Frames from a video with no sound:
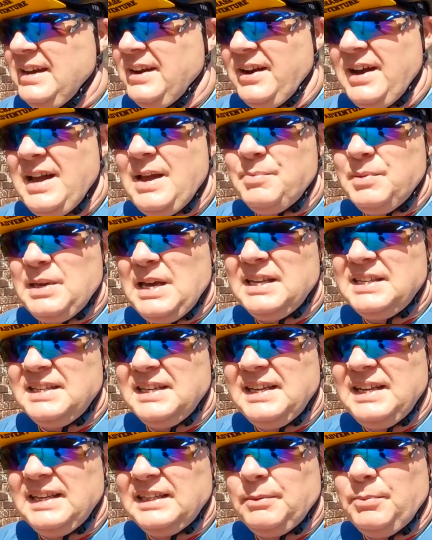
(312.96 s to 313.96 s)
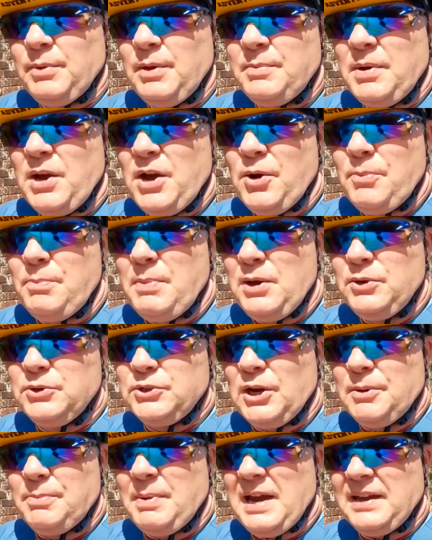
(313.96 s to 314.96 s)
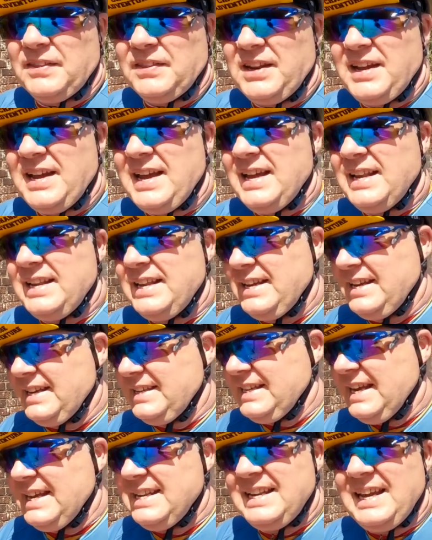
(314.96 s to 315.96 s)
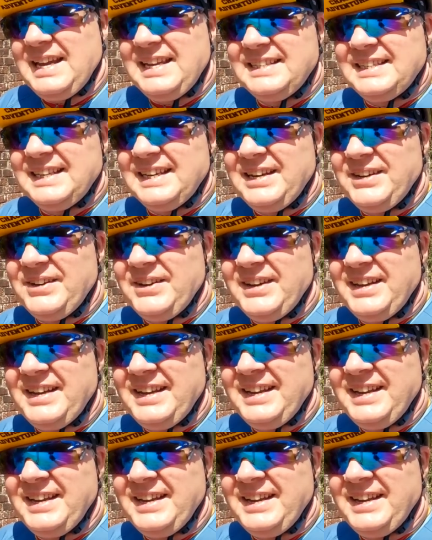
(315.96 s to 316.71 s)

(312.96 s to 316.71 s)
I am getting a little bit of my old mojo back that I had 10 days ago